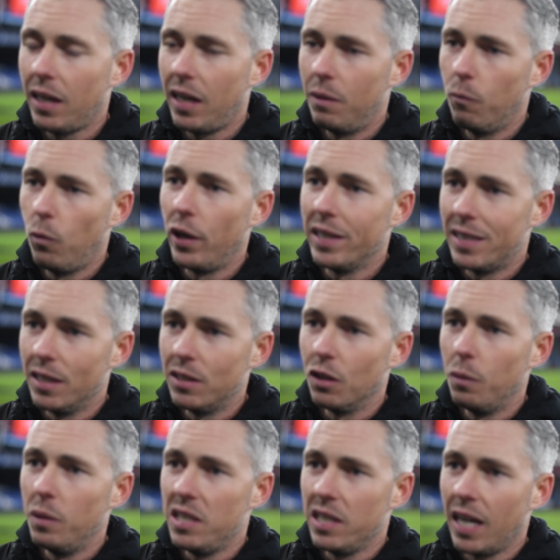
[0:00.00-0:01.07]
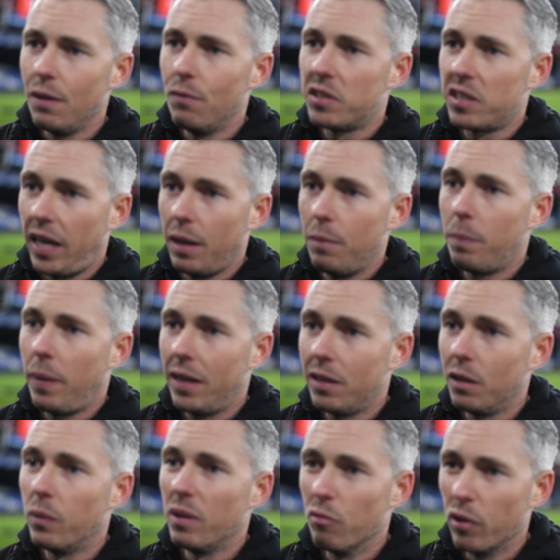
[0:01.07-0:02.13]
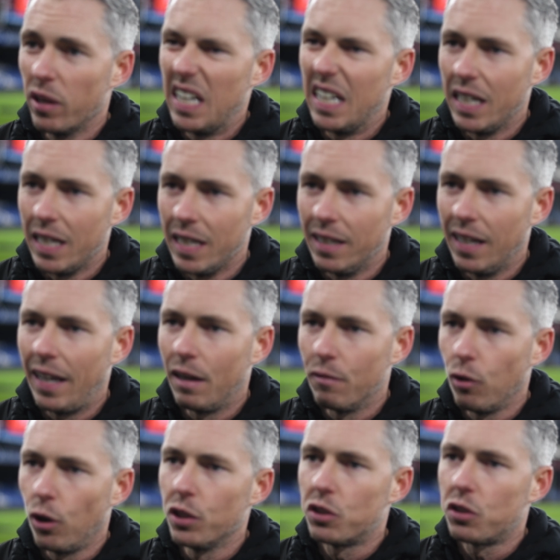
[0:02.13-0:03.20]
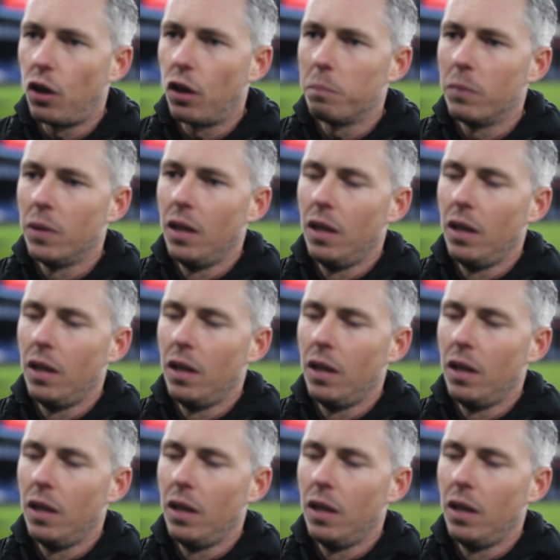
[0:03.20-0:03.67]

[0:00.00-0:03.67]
And what he did do is he gave us that impact that we really needed at that right time.